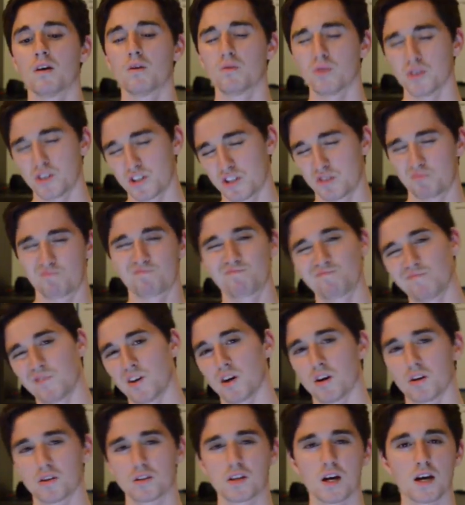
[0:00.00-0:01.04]
Which, you
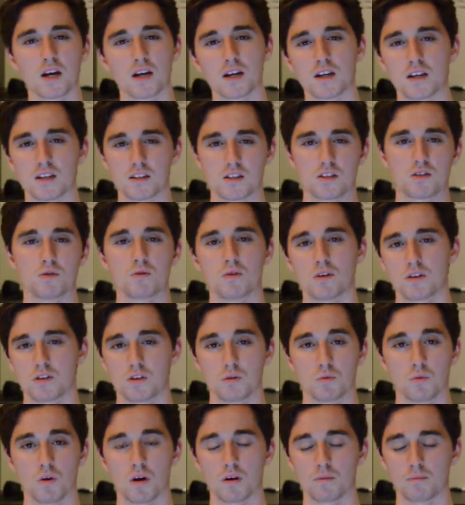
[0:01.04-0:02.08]
know, take it as
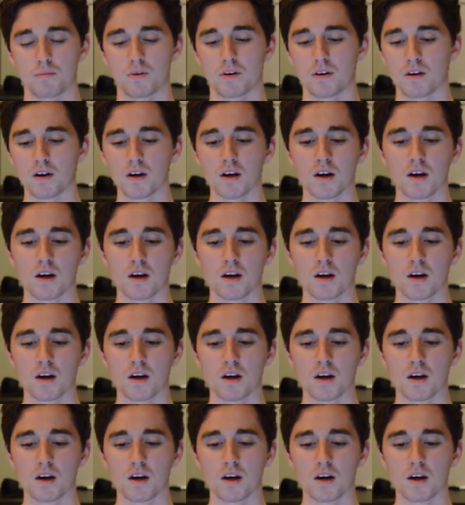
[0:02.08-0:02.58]
you want. But